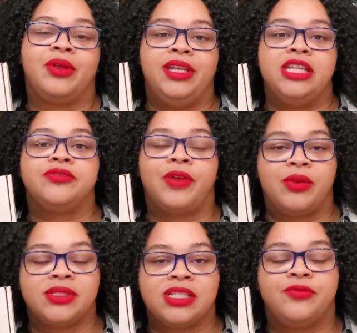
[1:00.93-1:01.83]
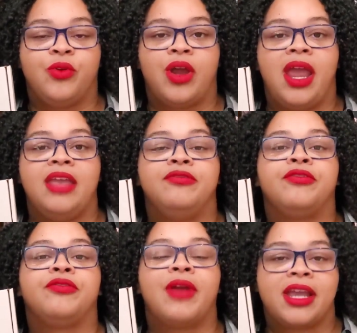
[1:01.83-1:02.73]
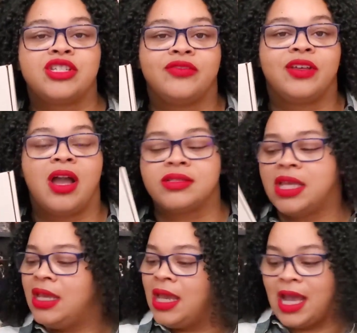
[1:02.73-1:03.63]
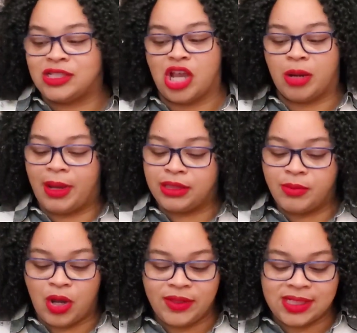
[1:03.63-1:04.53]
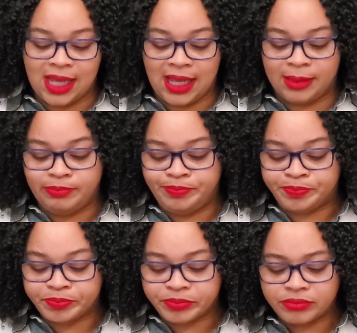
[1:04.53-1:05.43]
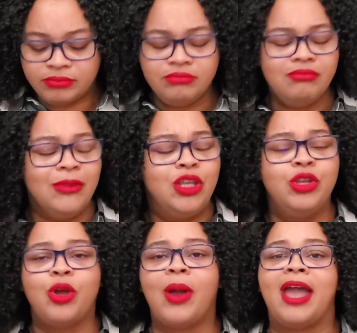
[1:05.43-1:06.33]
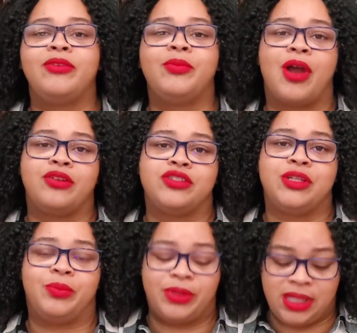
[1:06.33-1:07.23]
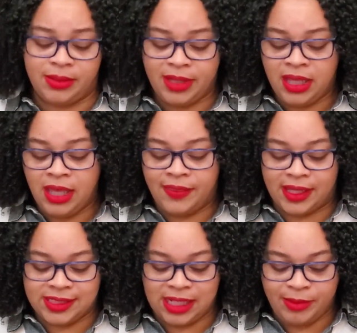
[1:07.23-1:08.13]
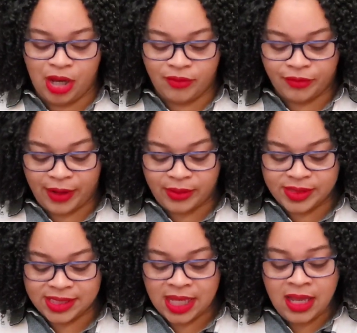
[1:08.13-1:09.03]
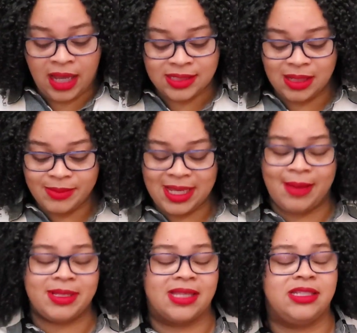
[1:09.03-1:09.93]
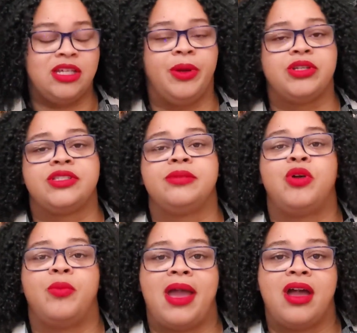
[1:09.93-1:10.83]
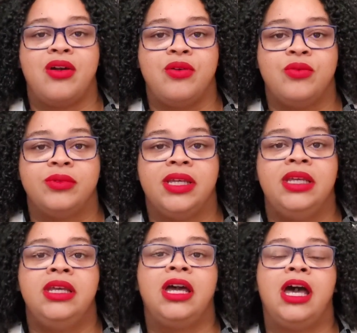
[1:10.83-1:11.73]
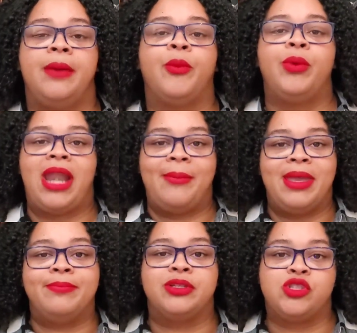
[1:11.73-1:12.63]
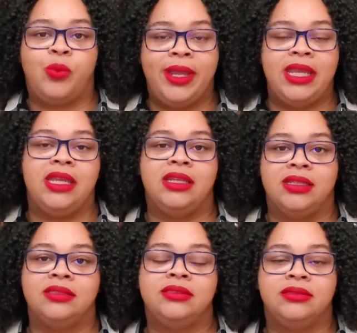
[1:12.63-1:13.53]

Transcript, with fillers: and niche fragrances for a fraction of the cost. I talk about them all the time. You know, I have a partnership with them. They send me over fragrances and sometimes I still purchase them on my own um, when I'm in between